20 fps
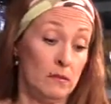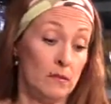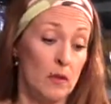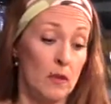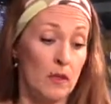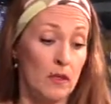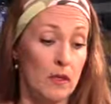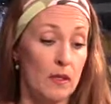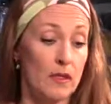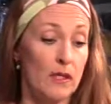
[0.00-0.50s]

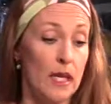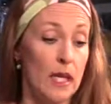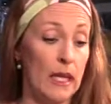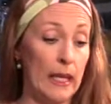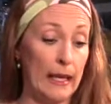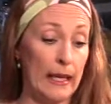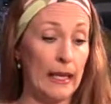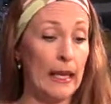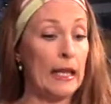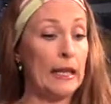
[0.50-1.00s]
what does it say,
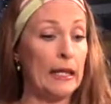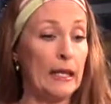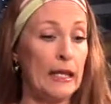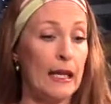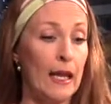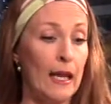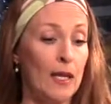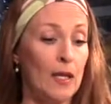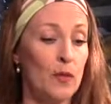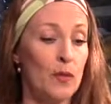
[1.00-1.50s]

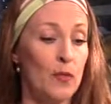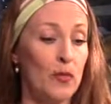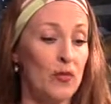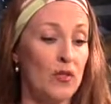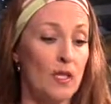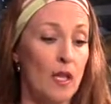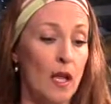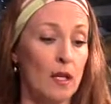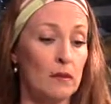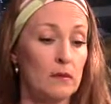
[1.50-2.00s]

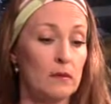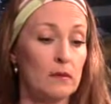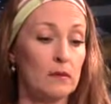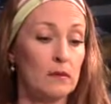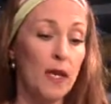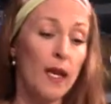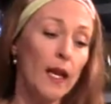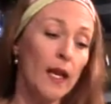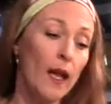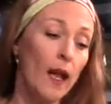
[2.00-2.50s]

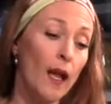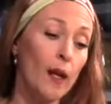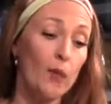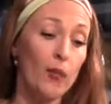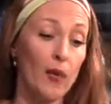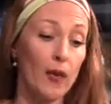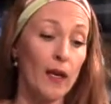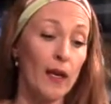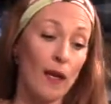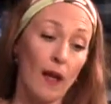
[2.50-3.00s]

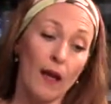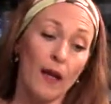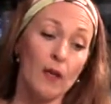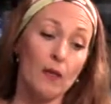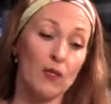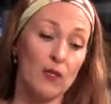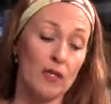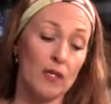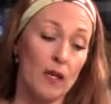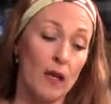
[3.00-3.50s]

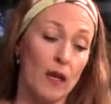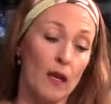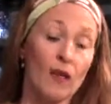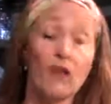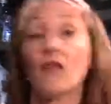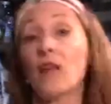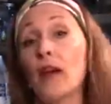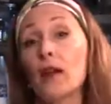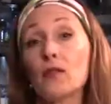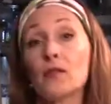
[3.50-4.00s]
99.9%
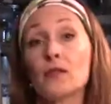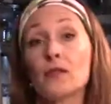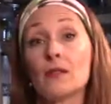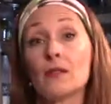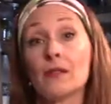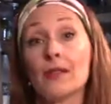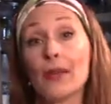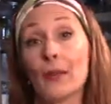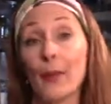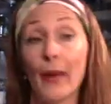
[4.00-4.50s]
of
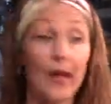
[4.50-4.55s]
viruses and